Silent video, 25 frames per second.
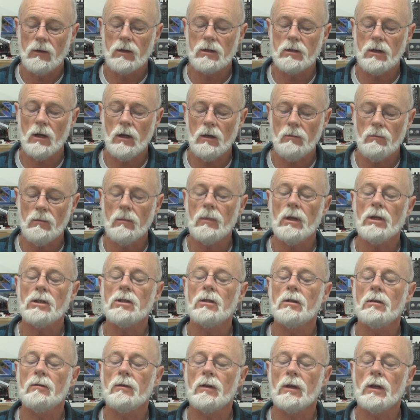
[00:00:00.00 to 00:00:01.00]
There's no
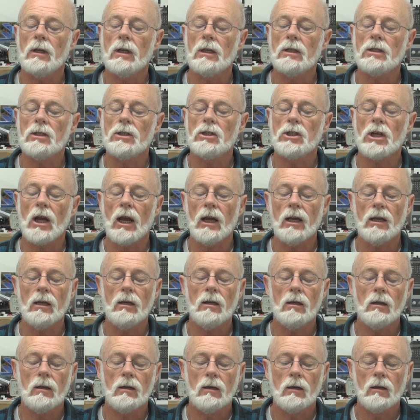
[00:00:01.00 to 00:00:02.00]
mention of
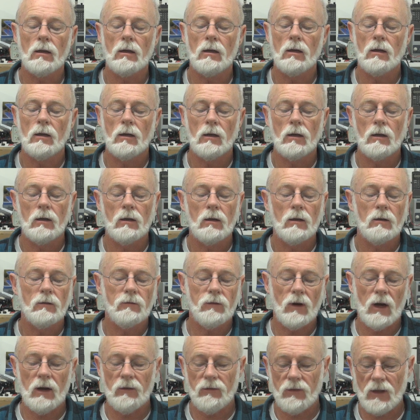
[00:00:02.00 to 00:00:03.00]

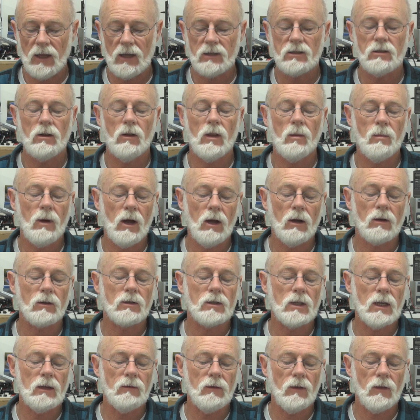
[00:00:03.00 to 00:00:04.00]
SJ5000 on the
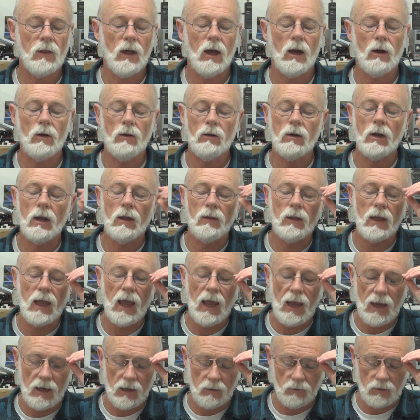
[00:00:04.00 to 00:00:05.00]
box, even though in
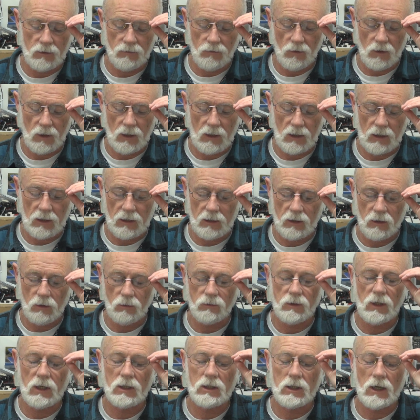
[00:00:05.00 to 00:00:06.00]
the ad it was very clearly
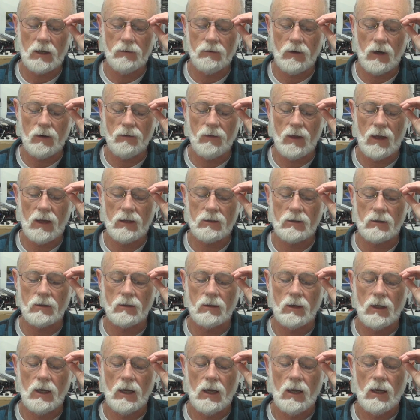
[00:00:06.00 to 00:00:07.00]
called an
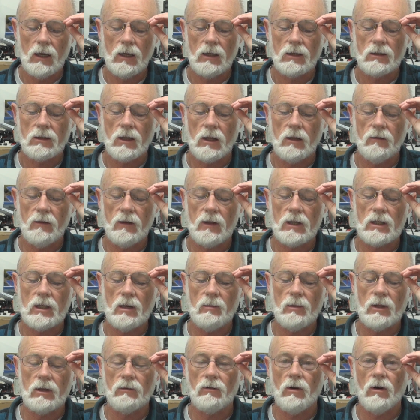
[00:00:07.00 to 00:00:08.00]
SJ5000. So they've either
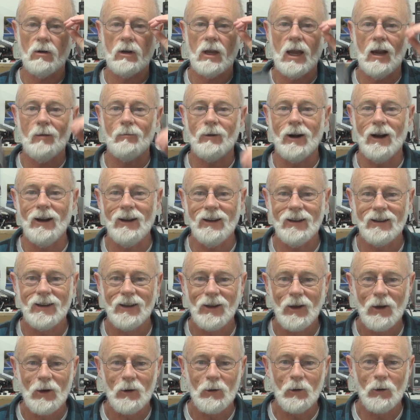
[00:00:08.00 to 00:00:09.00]
sent me the wrong camera
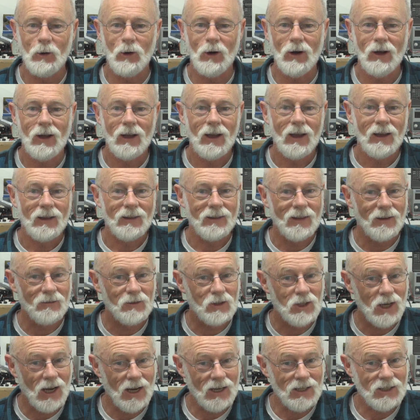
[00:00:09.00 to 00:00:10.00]
or
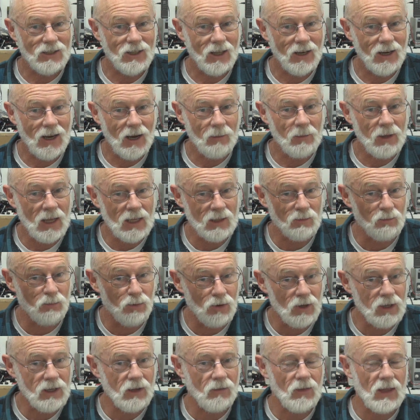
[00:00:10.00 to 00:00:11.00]
they've changed the name. And that's
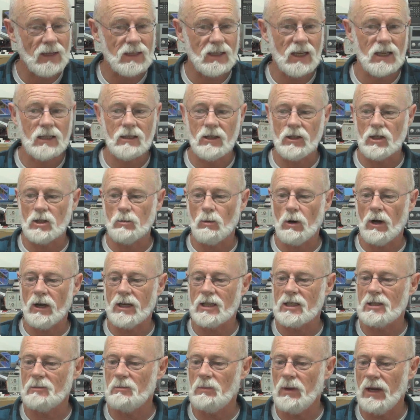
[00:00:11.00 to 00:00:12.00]
brilliant. That's excellent. That's what
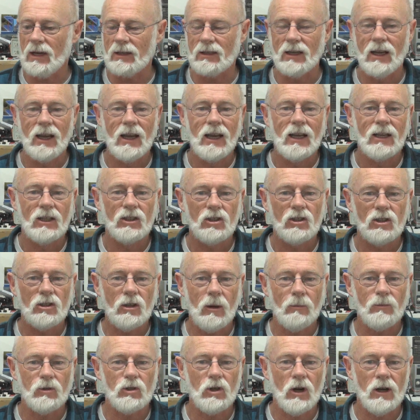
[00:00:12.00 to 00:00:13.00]
I expect.
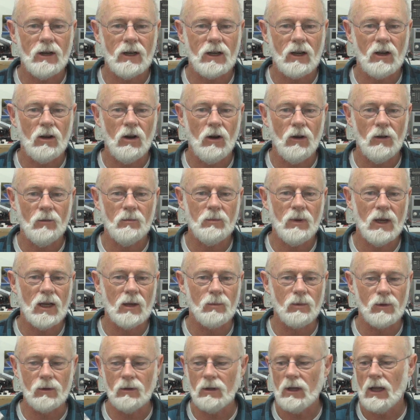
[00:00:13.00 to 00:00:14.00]
Stop trying to con
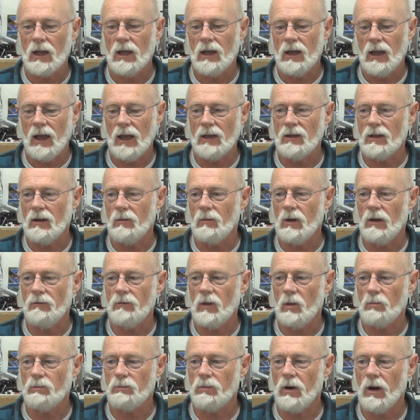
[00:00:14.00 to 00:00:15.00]
people. And
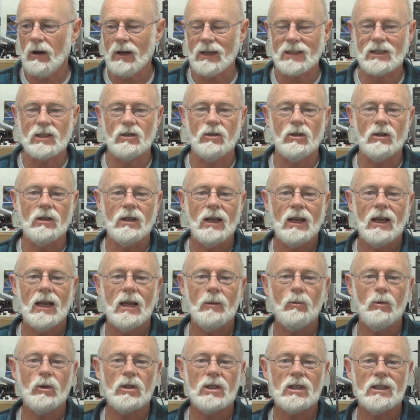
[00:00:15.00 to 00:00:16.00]
if the product's good,
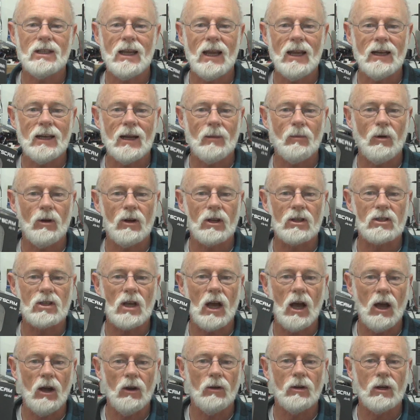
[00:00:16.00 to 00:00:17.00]
it will stand up on
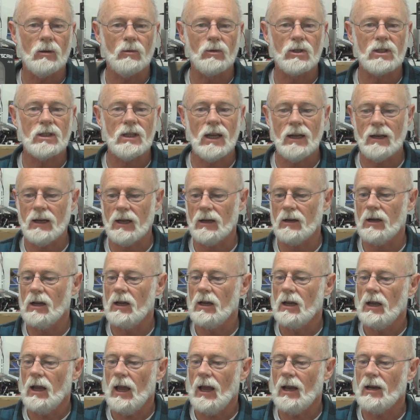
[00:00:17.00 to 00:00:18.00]
its own. It will stand out,
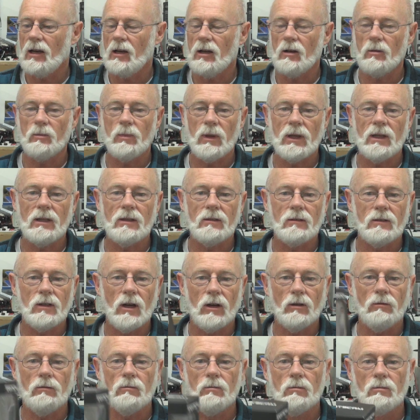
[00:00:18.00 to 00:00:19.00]
and it'll be, you
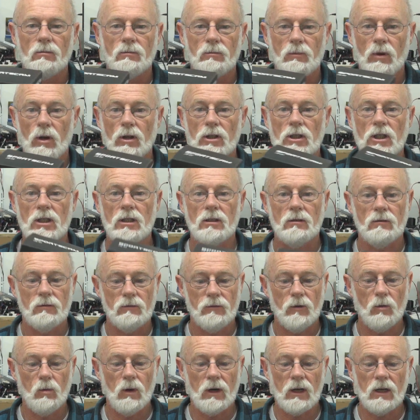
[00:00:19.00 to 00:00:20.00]
know, purchased
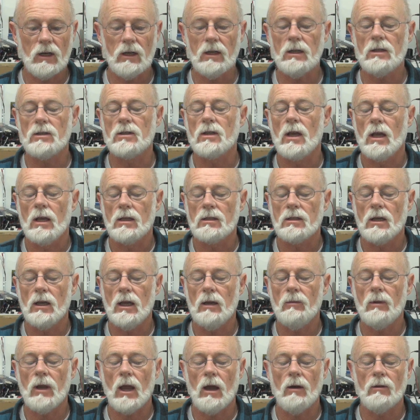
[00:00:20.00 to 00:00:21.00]
for what it is. So
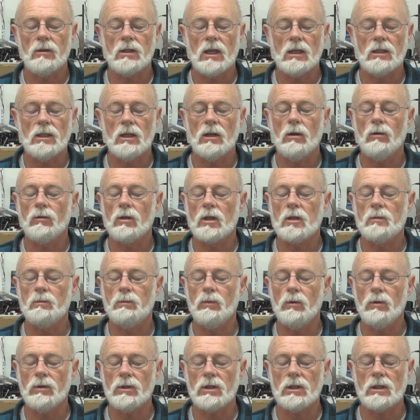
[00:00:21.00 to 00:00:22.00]
here we go. It's actually called the
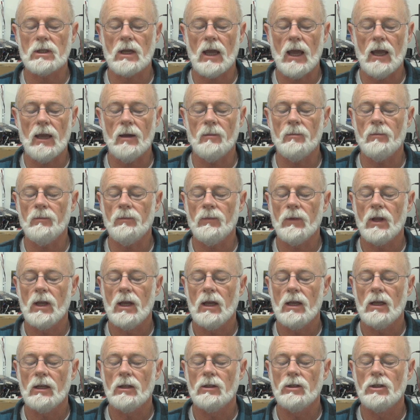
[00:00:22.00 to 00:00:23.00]
Sportscam
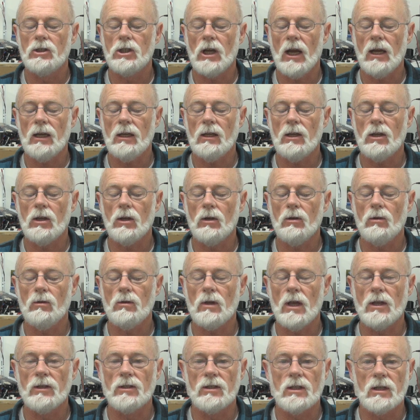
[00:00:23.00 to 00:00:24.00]

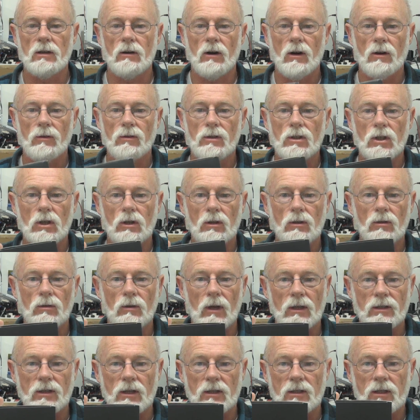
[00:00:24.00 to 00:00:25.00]

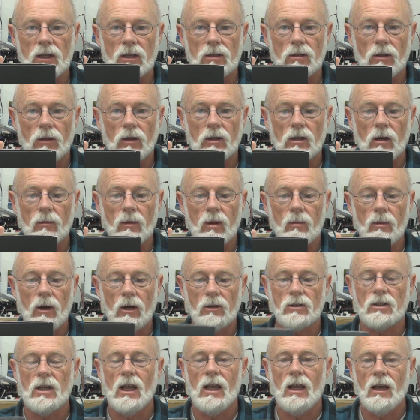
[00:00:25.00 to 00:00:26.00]
JQ02, as it says on the top of the
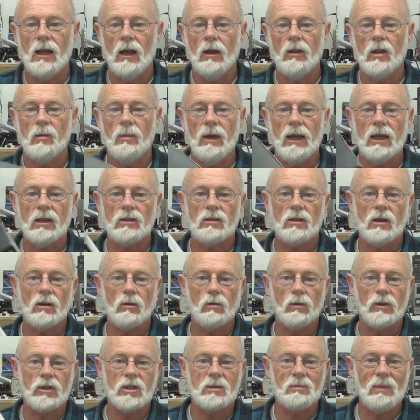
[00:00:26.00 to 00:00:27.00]
box. On the back, it's
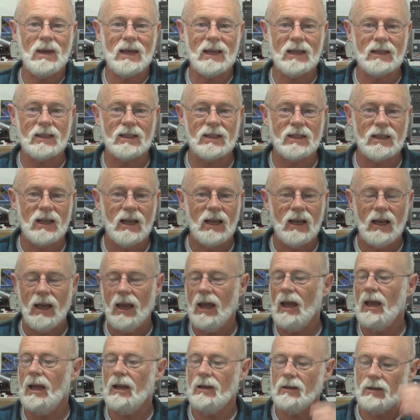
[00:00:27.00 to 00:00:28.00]
got all the specs.
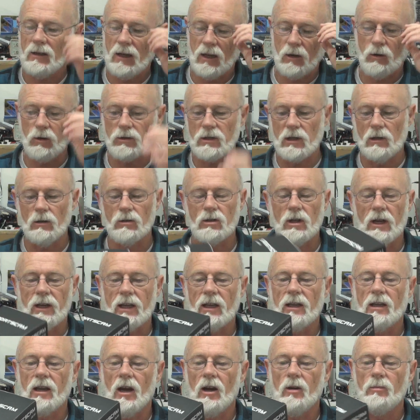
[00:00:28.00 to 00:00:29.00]
And of course, it looks
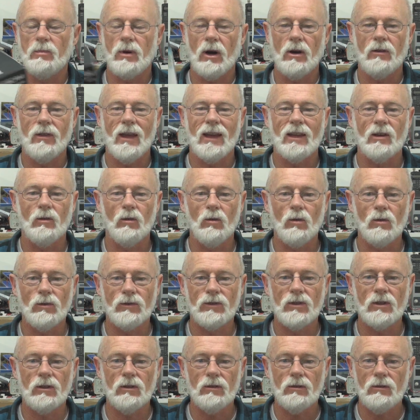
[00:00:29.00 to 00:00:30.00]
like a GoPro. They all
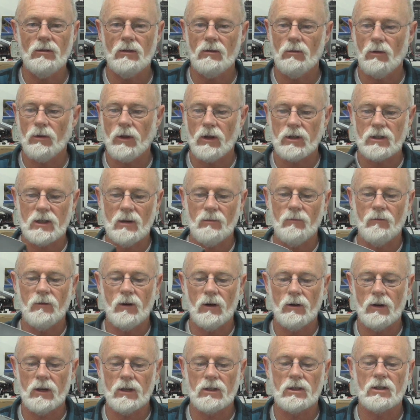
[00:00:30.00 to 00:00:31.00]
do, although some
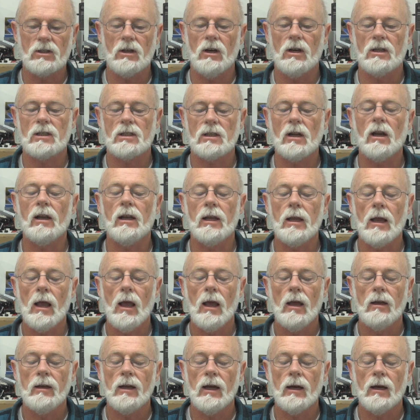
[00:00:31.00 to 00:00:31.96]
vary in size slightly.